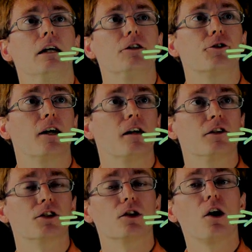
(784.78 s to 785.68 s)
And so kind of
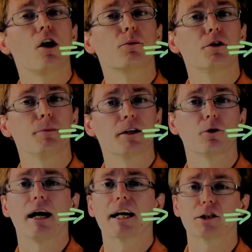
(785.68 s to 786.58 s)
this logarithmic
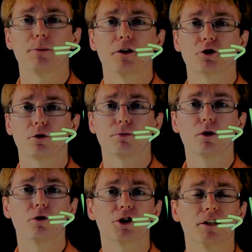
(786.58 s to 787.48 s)
or exponential
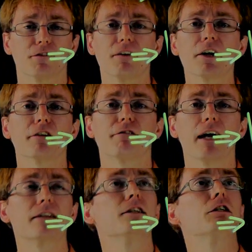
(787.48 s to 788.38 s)
approach is very
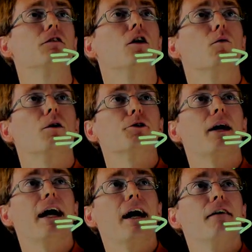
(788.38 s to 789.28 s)
effective when you
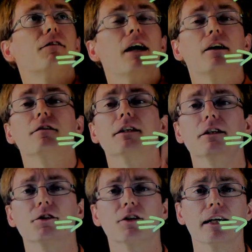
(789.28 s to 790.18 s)
have kind of
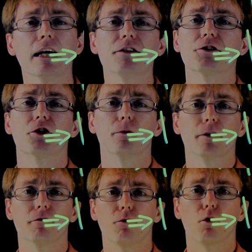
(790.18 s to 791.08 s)
these
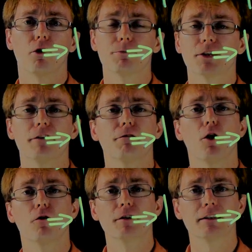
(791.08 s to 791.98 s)
indeterminate forms
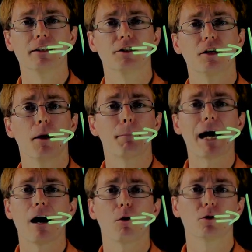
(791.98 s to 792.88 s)
involving these
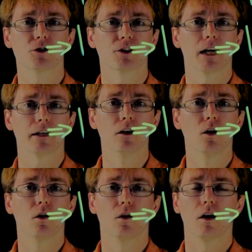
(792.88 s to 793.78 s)
powers like
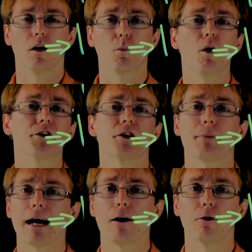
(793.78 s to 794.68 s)
uh, 1 to the
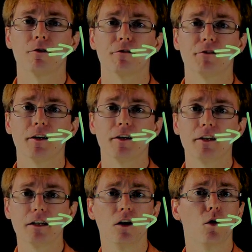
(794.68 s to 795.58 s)
power of
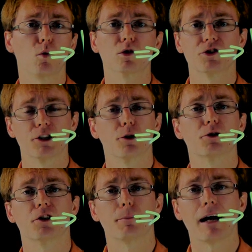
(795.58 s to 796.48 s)
infinity or 0
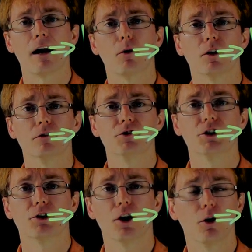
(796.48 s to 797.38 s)
to the power of
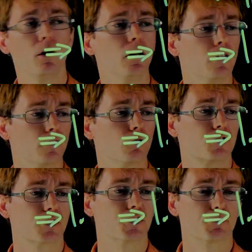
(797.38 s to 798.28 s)
0. Those
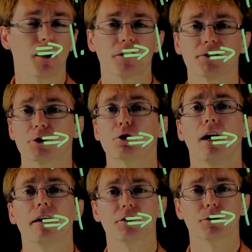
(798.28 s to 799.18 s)
are good spots to
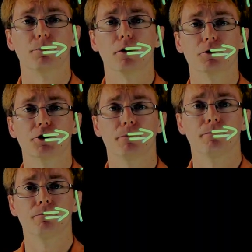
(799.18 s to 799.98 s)
try this approach.